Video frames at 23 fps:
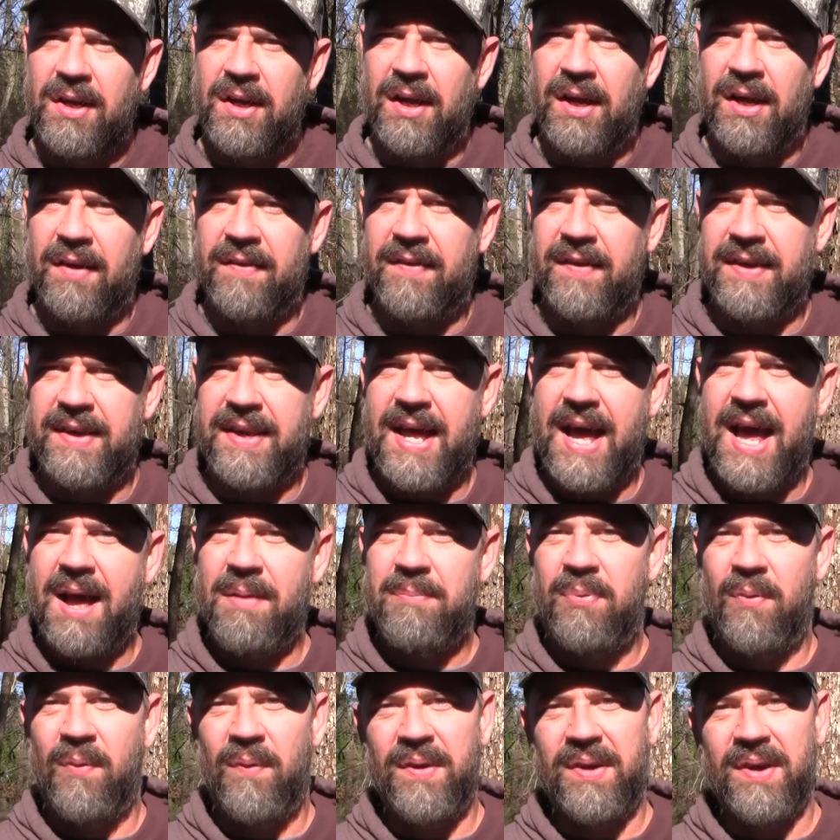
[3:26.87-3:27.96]
The
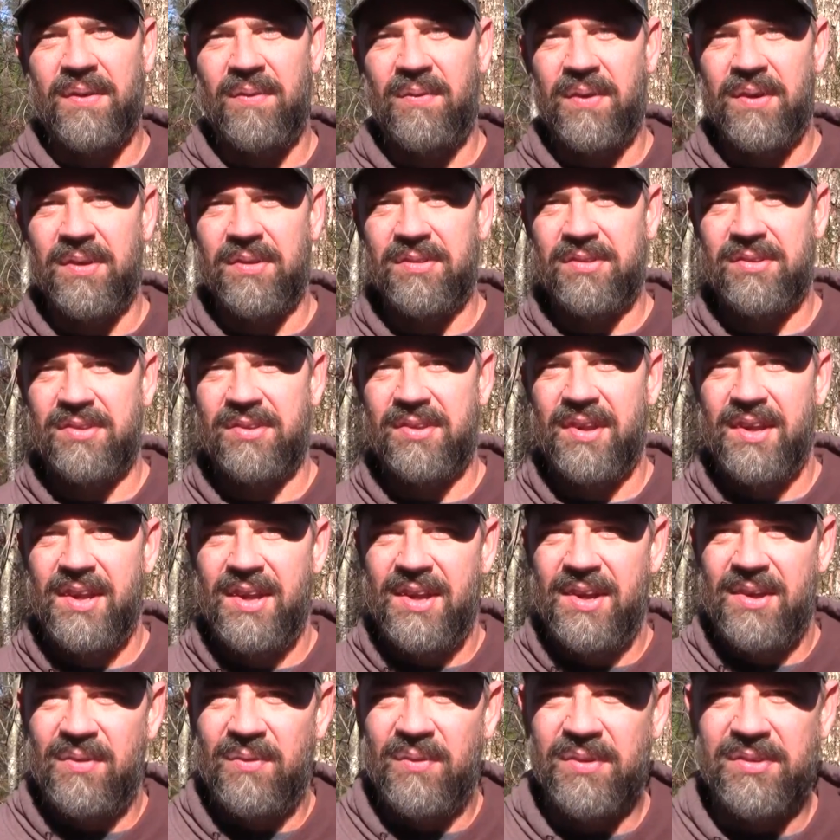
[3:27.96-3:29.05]
9-pointer was
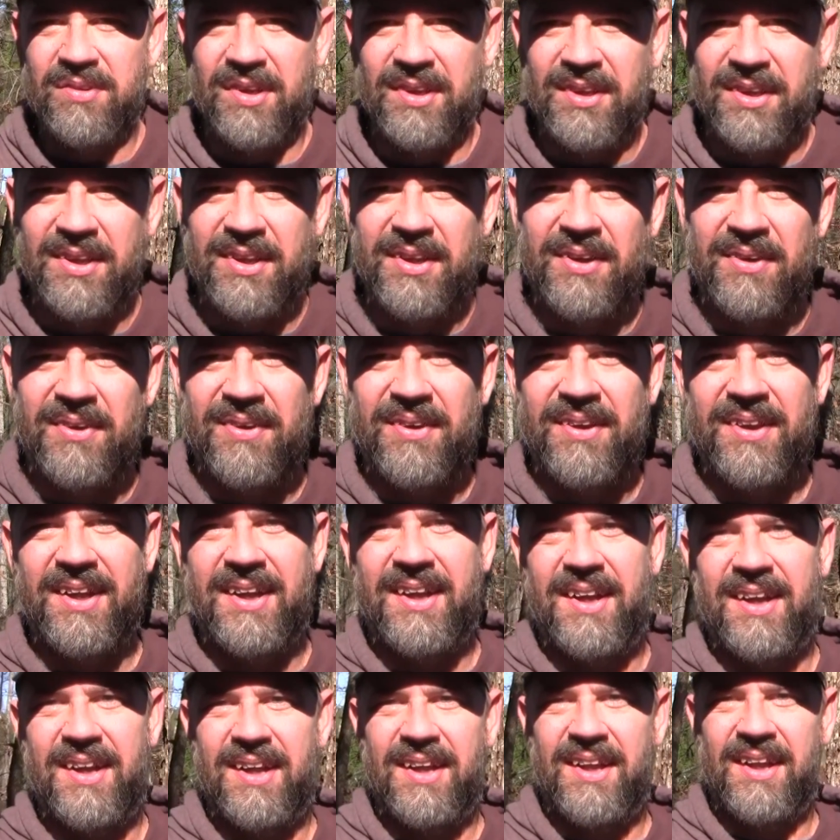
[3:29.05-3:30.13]
a
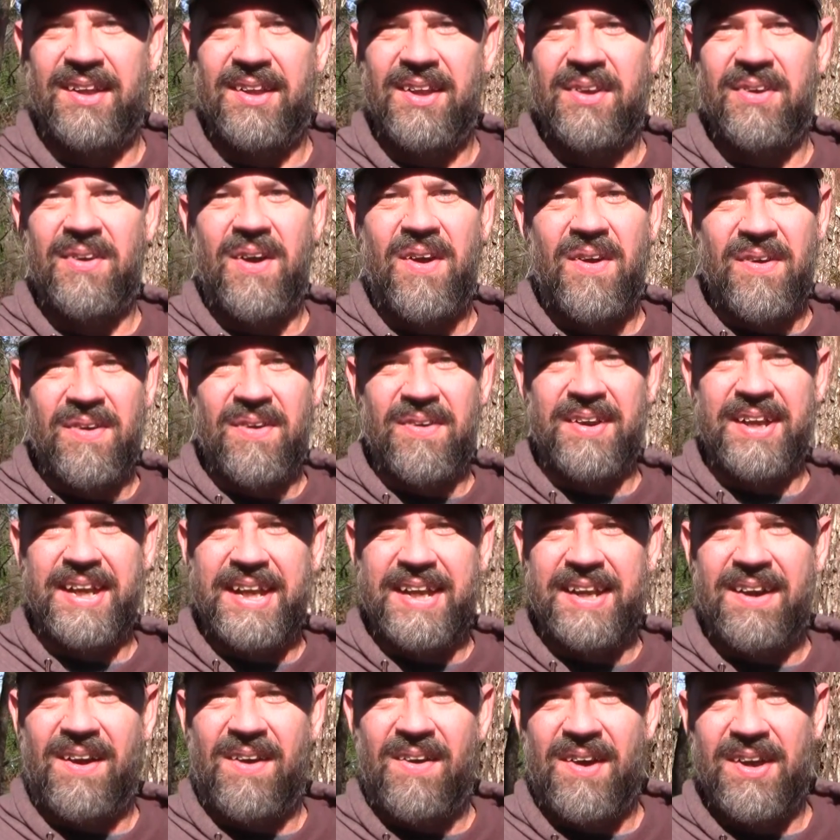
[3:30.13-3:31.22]
little harder to
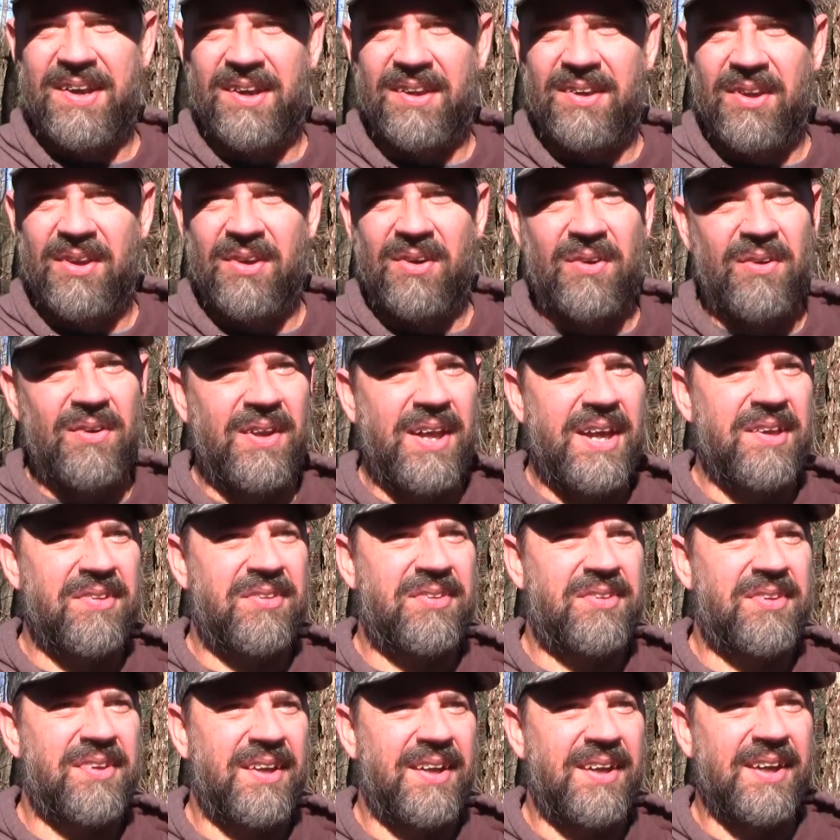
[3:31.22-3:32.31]
get on, a little
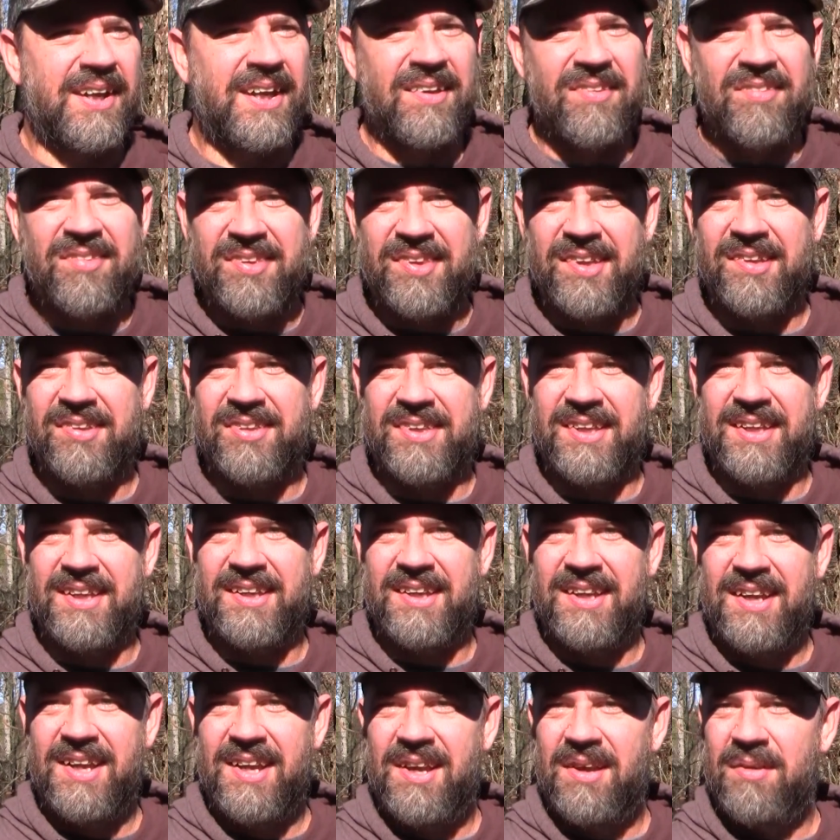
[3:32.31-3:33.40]
less consistent,
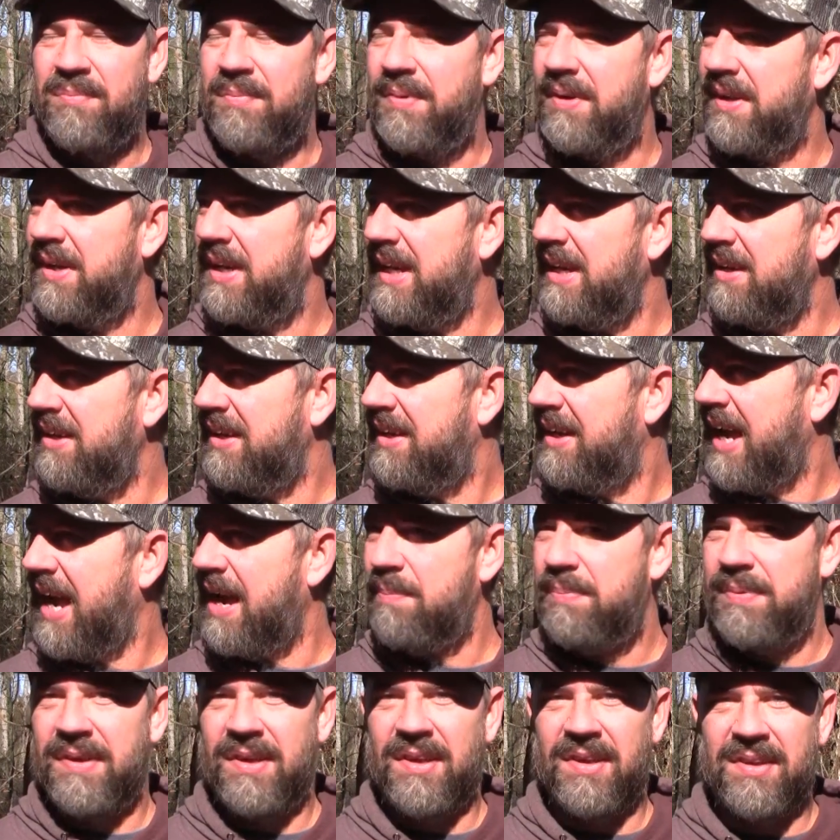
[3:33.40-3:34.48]
but he
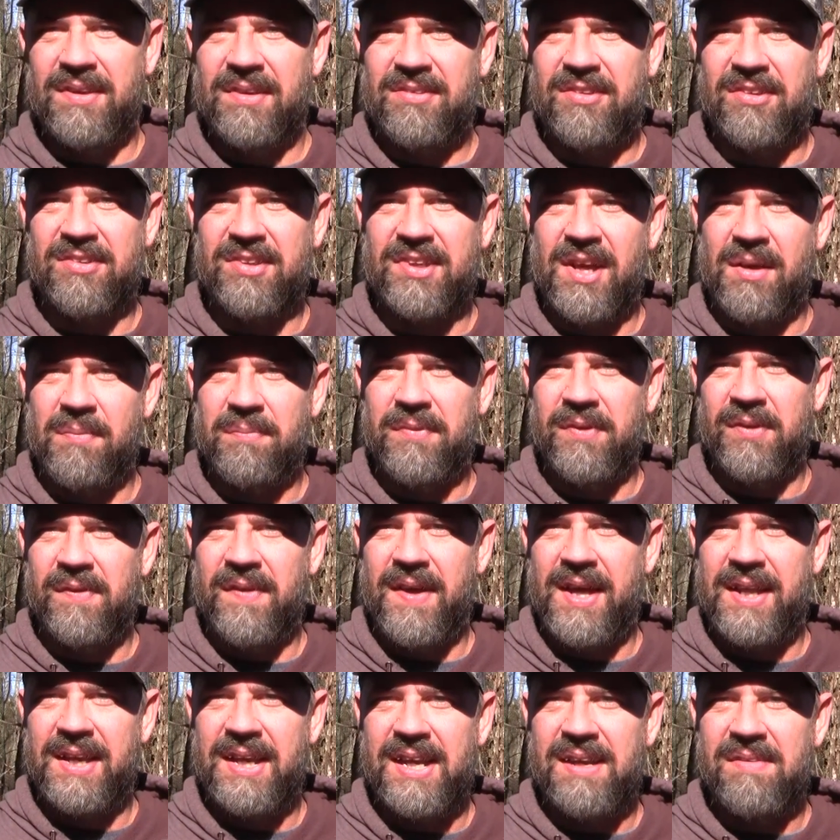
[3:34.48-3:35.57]
happened to just come through
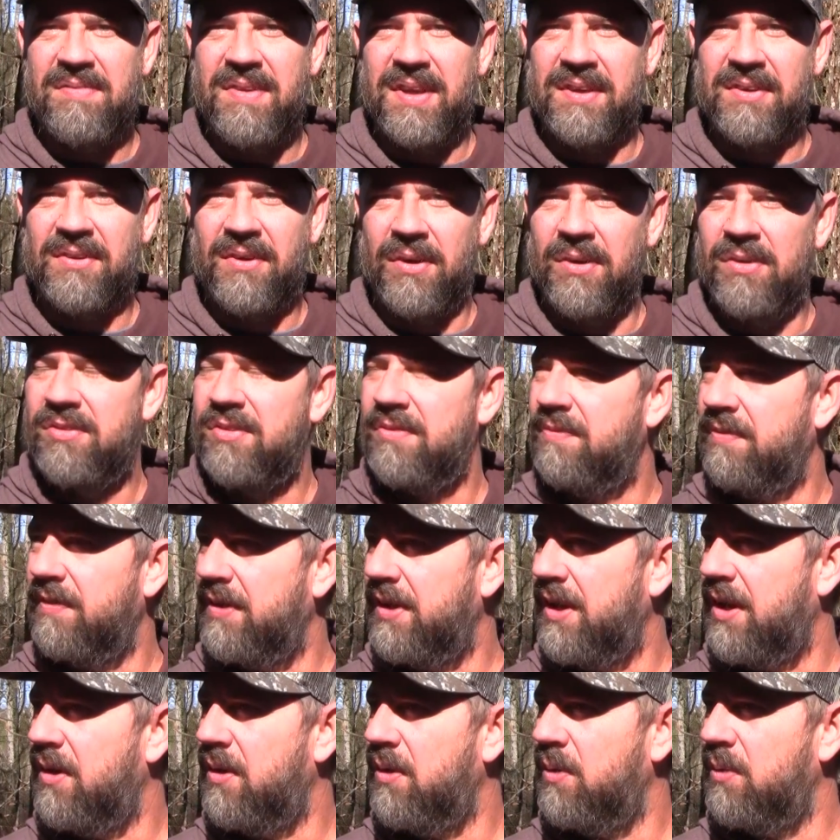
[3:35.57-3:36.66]
that evening cruising for
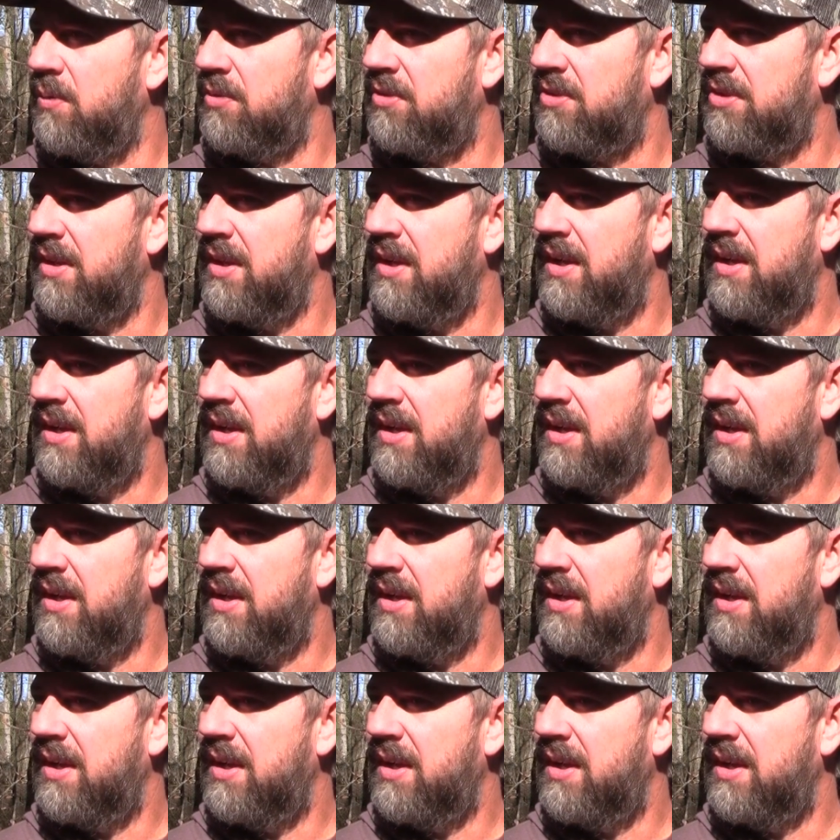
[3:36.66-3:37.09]
does